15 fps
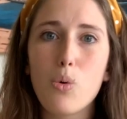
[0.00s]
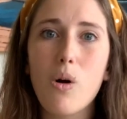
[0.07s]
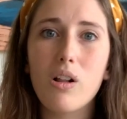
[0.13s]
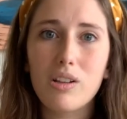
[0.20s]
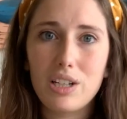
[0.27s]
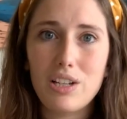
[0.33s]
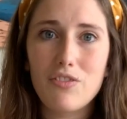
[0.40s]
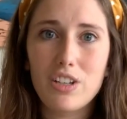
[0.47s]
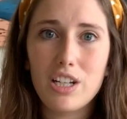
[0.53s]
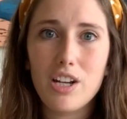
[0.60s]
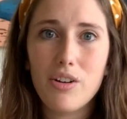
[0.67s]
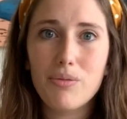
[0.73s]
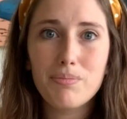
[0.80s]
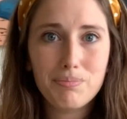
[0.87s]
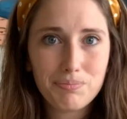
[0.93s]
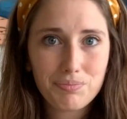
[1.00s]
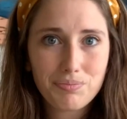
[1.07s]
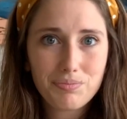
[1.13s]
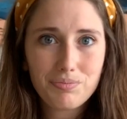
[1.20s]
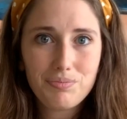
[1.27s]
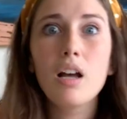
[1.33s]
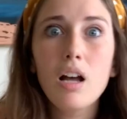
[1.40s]
quality video.
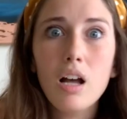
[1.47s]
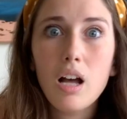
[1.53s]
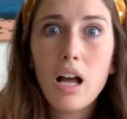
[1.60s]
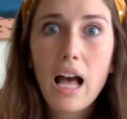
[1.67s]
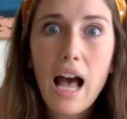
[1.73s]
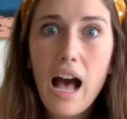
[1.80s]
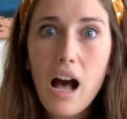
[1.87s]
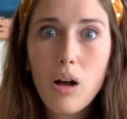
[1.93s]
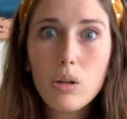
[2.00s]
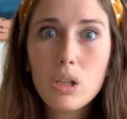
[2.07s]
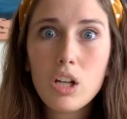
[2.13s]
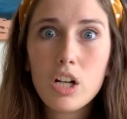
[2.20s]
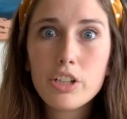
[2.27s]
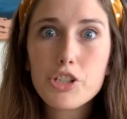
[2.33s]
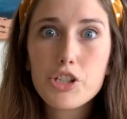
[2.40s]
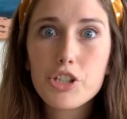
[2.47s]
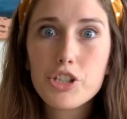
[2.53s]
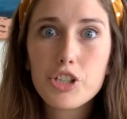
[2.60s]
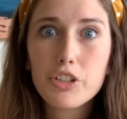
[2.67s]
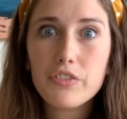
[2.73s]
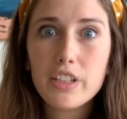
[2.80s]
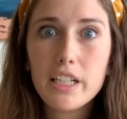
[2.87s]
How long should
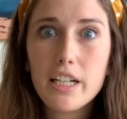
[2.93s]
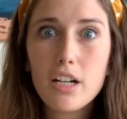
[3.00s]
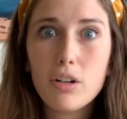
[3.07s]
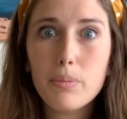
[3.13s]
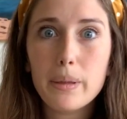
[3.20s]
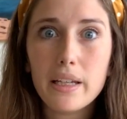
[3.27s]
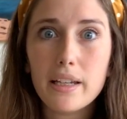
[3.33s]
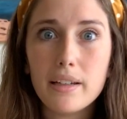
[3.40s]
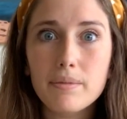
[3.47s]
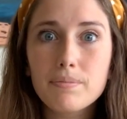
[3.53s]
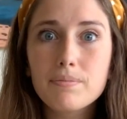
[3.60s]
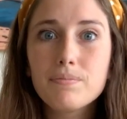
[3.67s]
your video be?